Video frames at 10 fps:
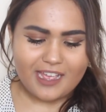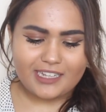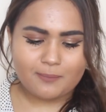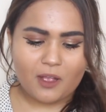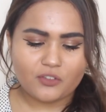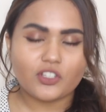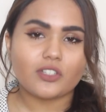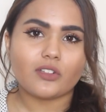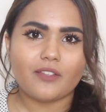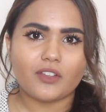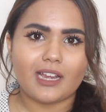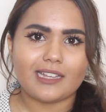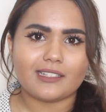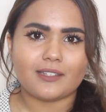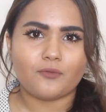It smells just like the
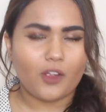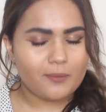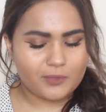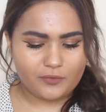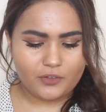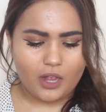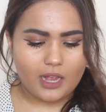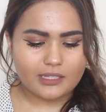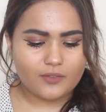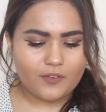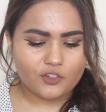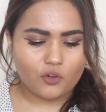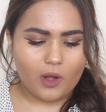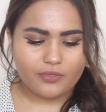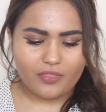cleansing foam, so if you guys have ever
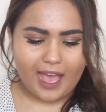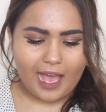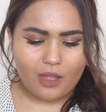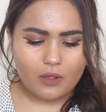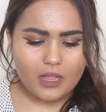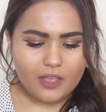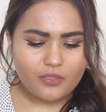tried that out,